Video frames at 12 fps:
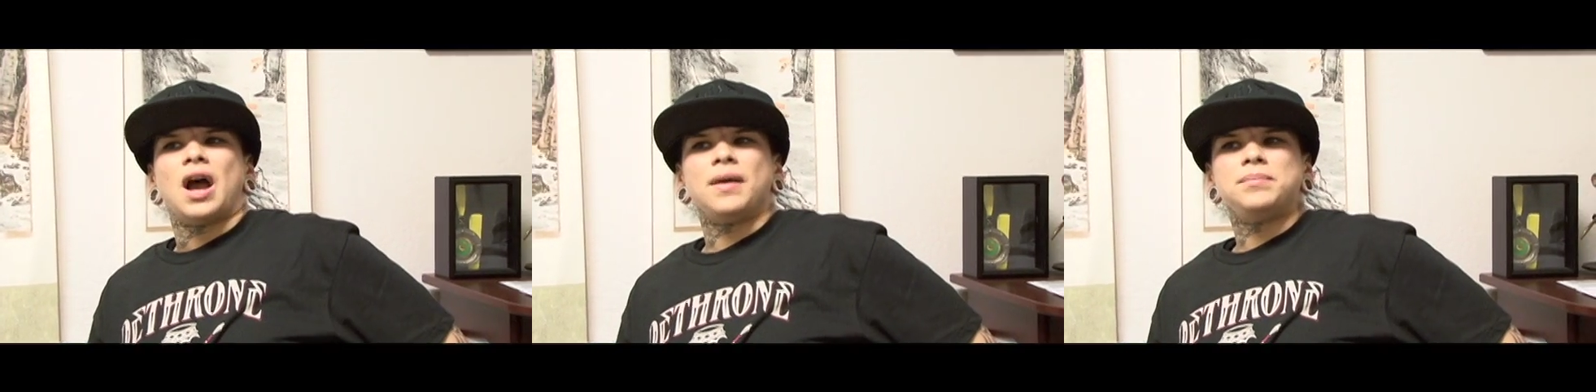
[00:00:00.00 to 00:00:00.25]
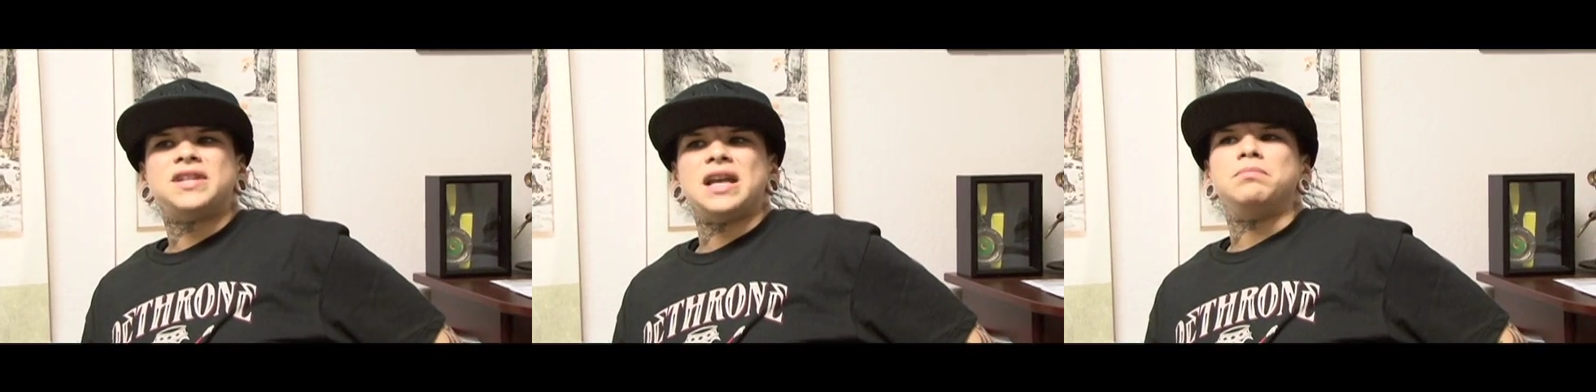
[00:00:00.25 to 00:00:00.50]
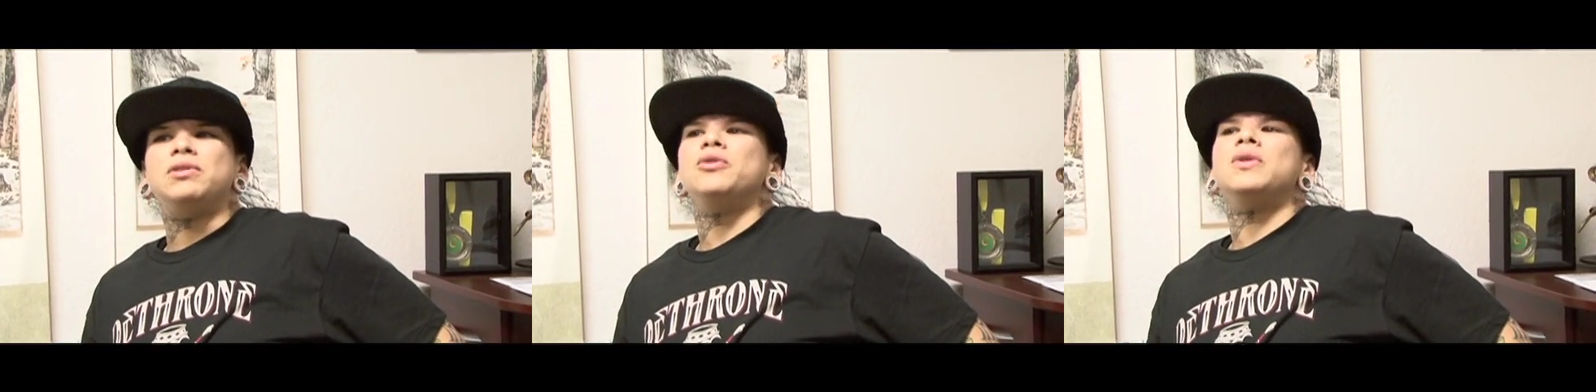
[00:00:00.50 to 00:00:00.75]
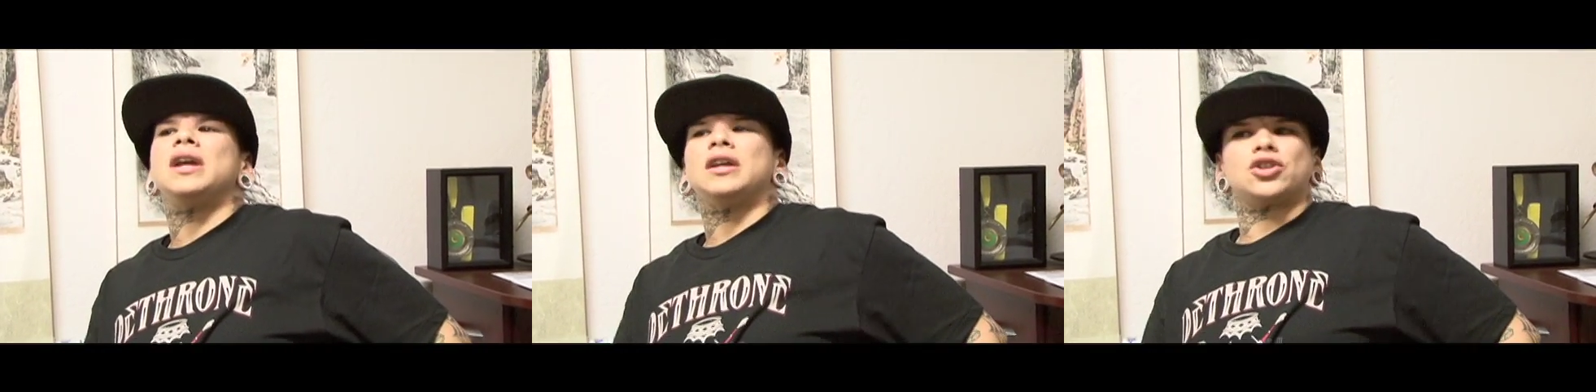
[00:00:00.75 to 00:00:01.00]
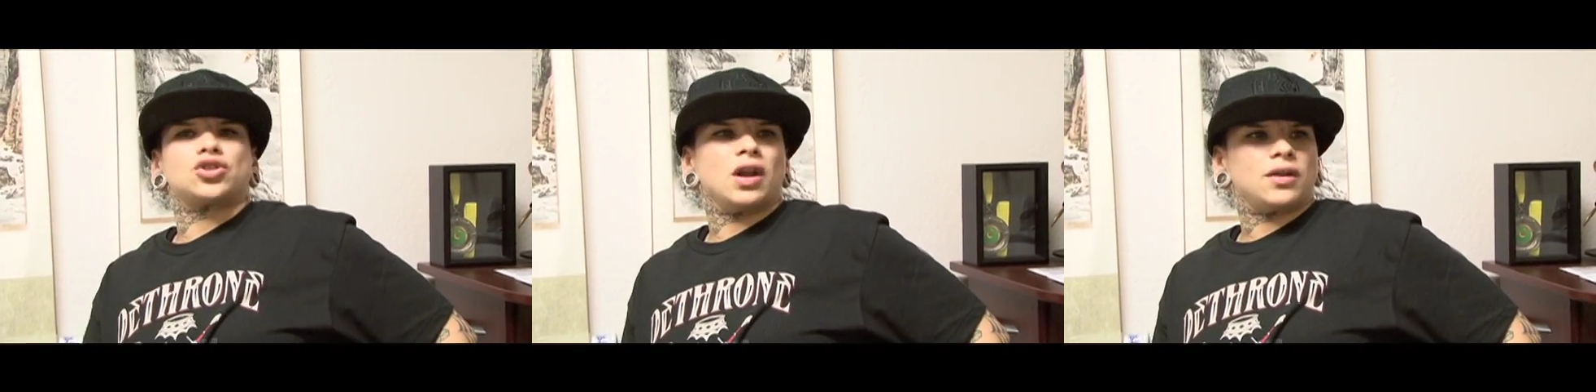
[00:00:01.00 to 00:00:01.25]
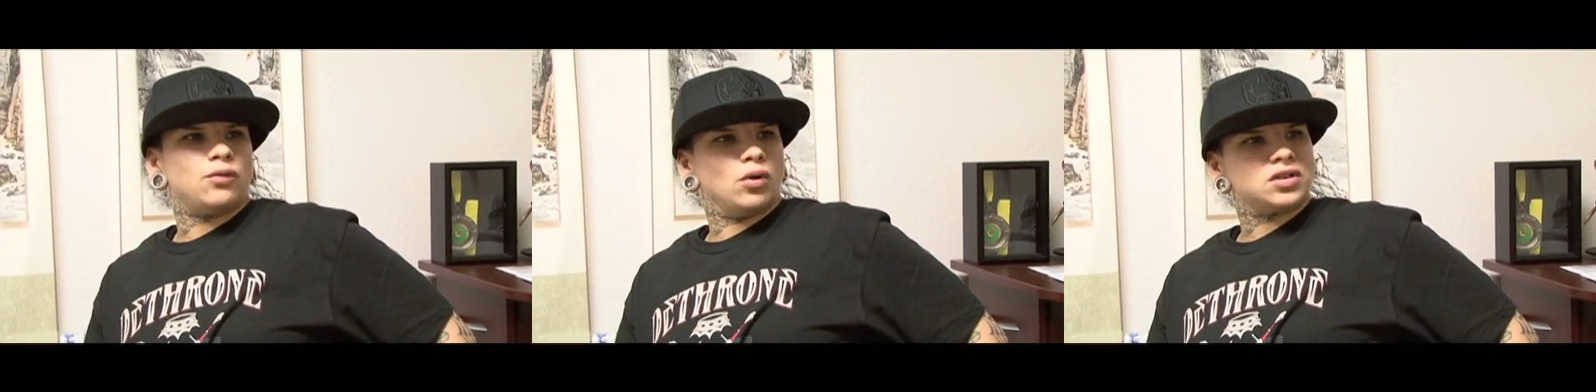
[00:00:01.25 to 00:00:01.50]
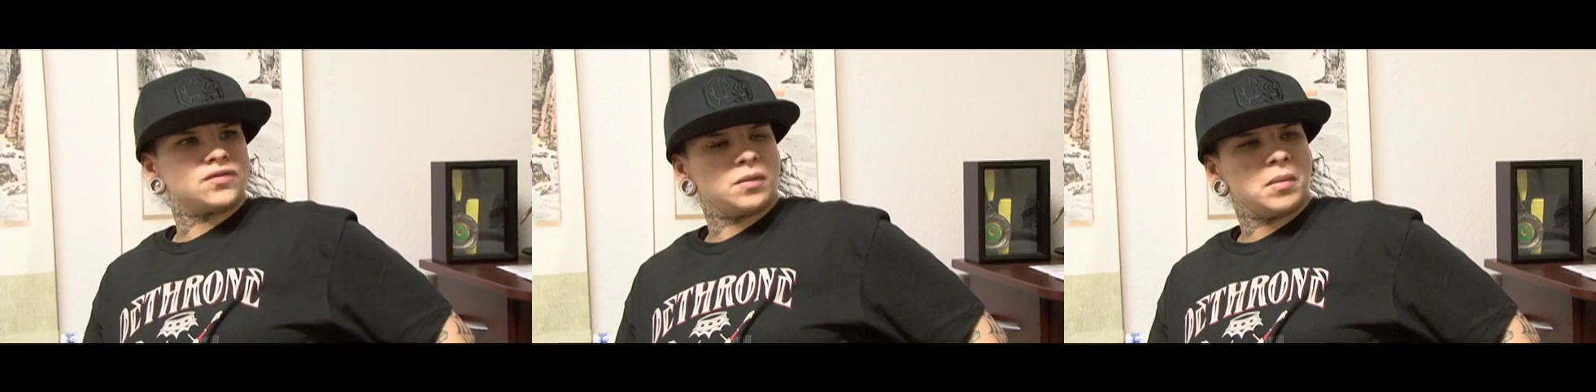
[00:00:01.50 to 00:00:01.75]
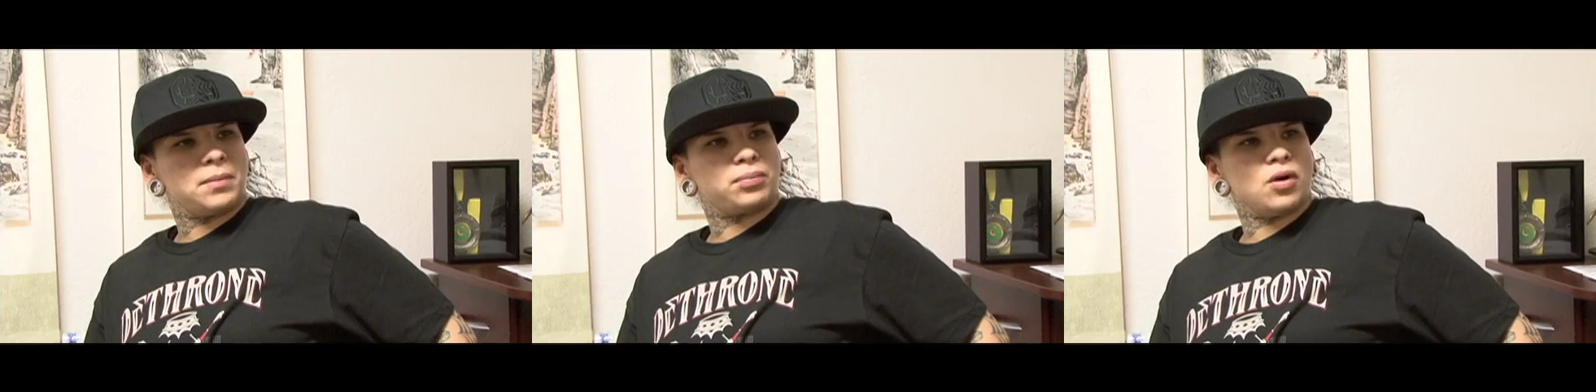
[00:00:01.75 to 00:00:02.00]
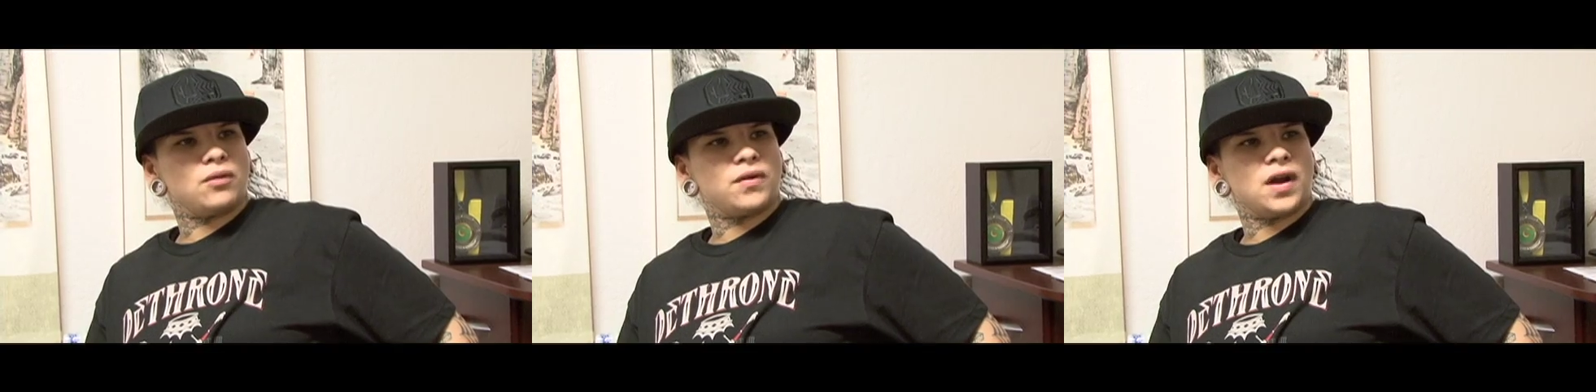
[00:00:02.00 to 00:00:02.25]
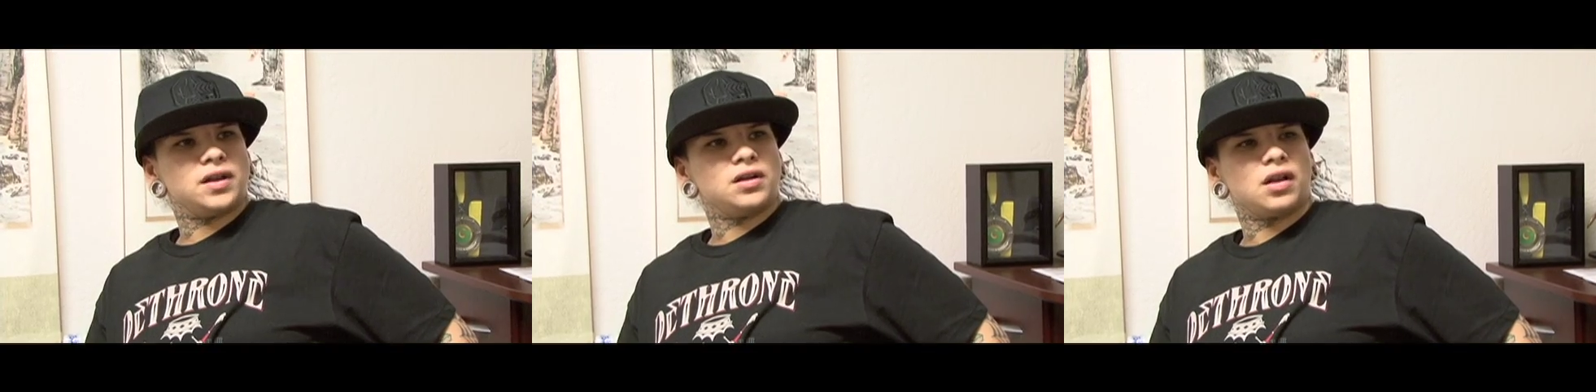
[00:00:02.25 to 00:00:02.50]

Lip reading: I'm debuting in Strikeforce for my pro fight.